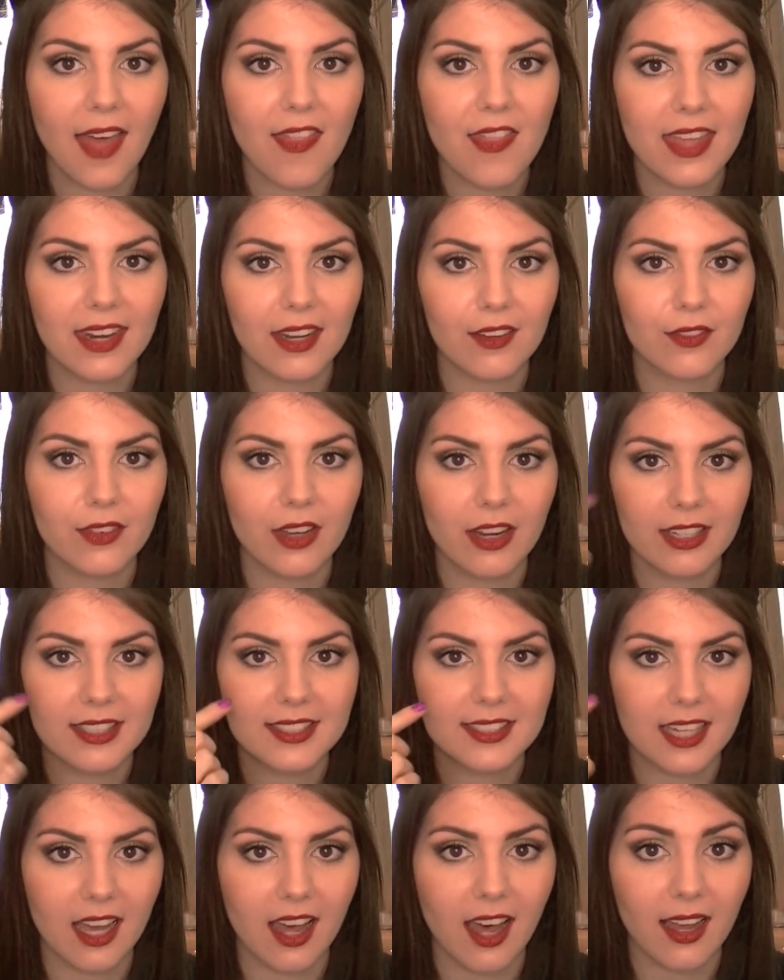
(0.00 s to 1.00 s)
and then a very
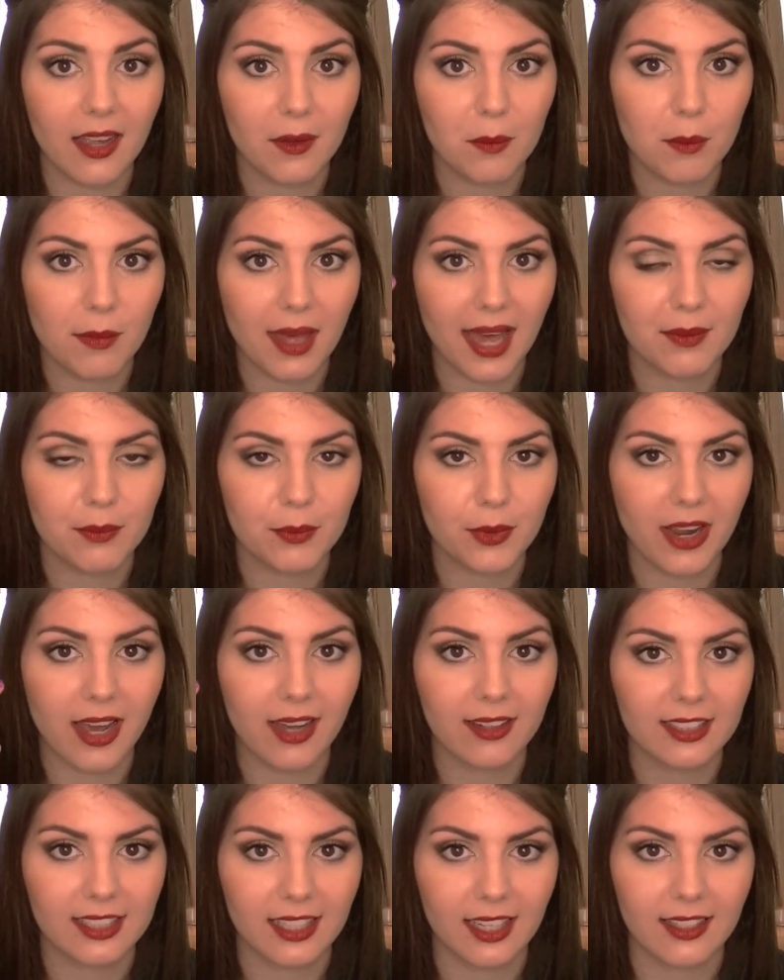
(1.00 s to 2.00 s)
dark matte
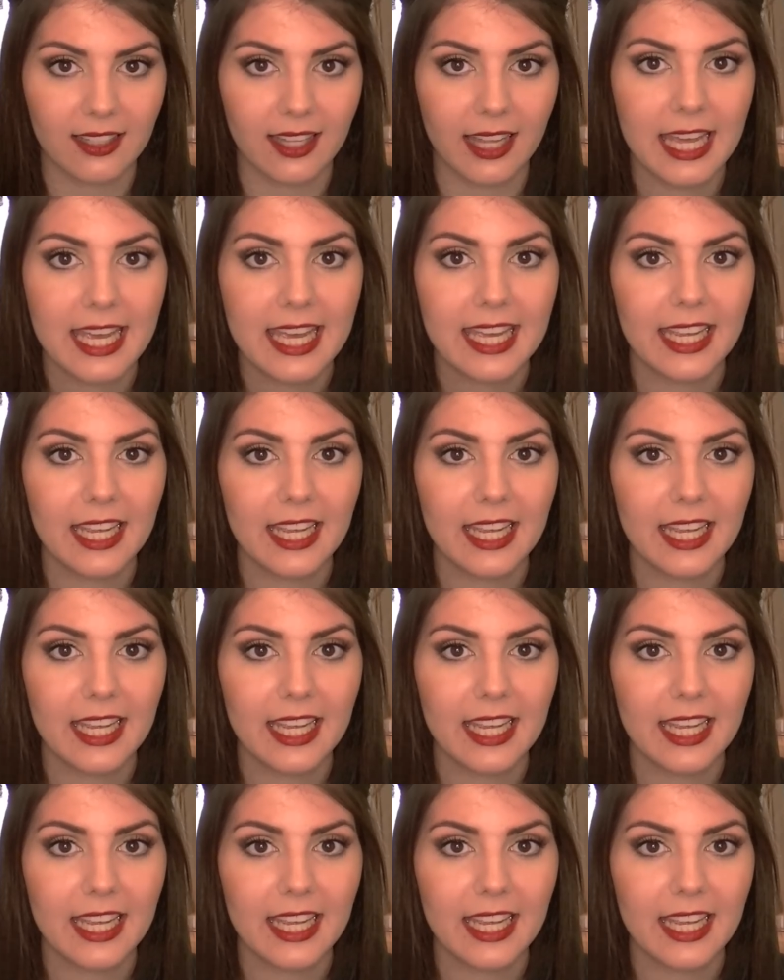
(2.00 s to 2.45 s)
brown colour